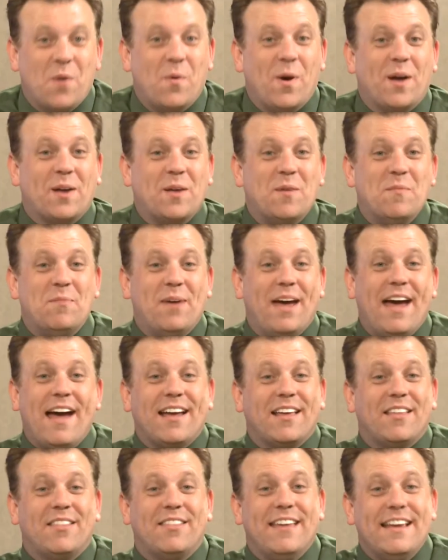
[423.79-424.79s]
Welcome
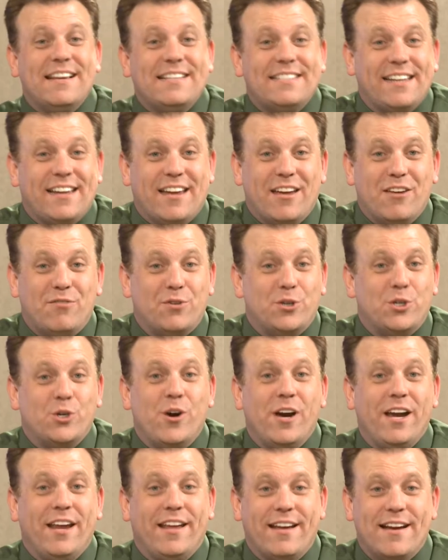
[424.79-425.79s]
back. Thanks again for
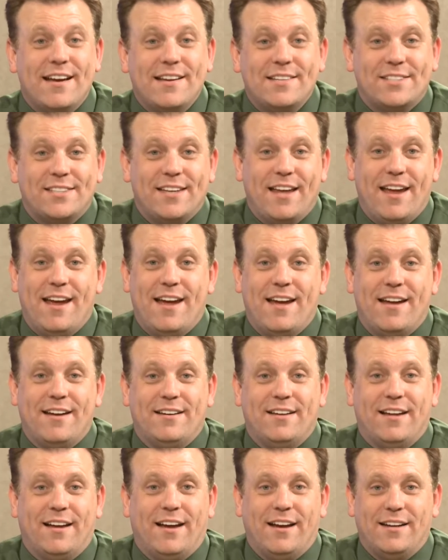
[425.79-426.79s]
joining us.
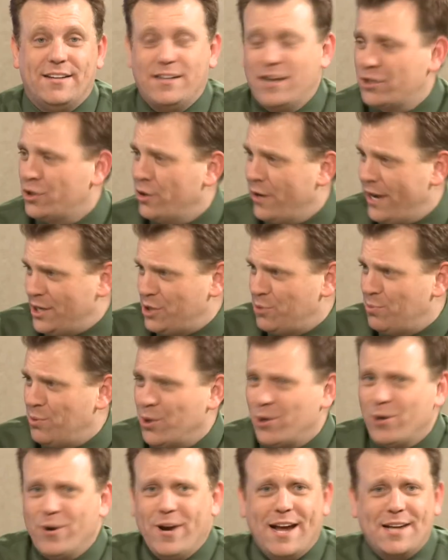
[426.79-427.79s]
And Dr.
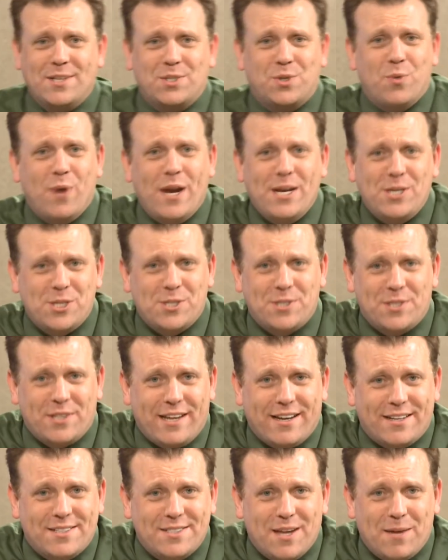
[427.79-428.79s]
Etchberger has
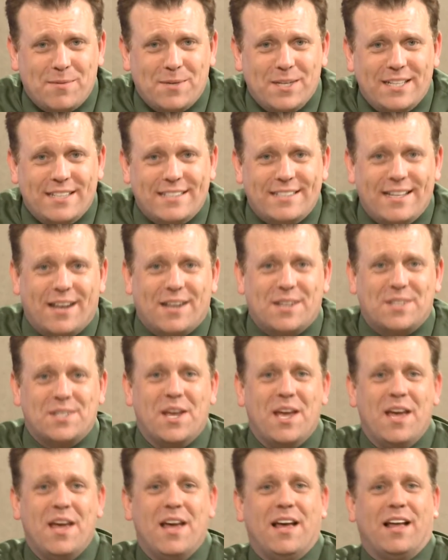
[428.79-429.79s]
graciously accepted to tell us
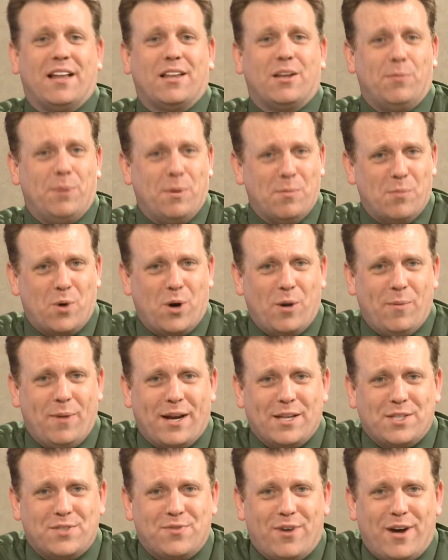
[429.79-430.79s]
a little bit more
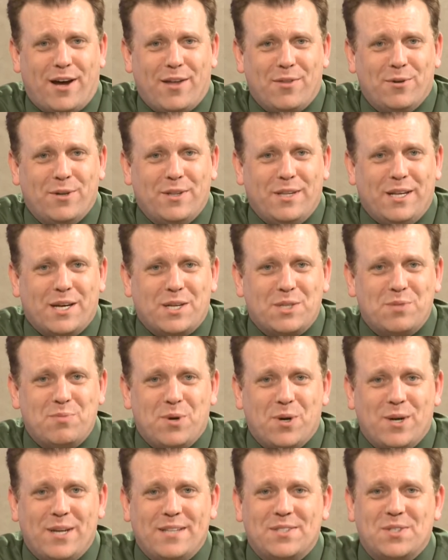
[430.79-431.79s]
about his father and the
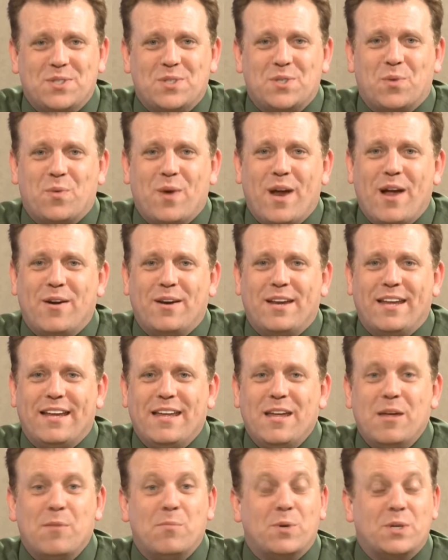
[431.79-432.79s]
experiences
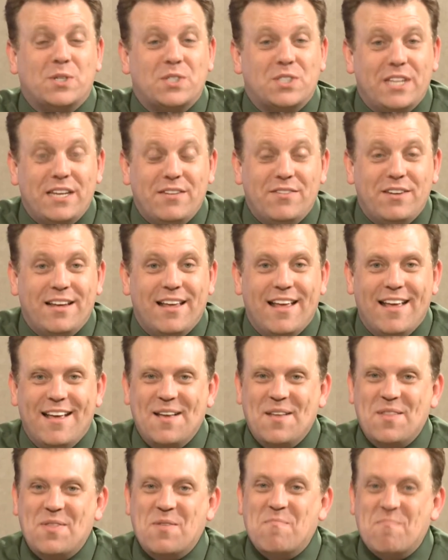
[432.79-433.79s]
surrounding him receiving
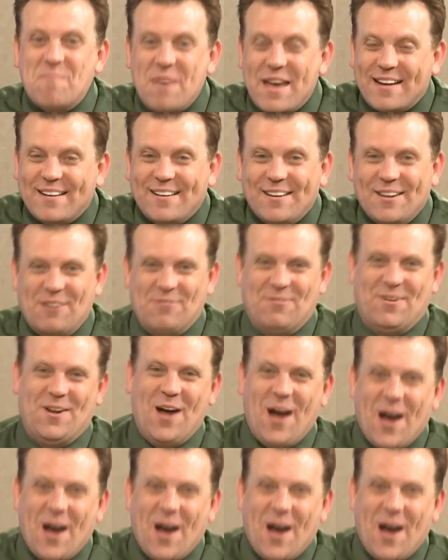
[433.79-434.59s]
the Medal of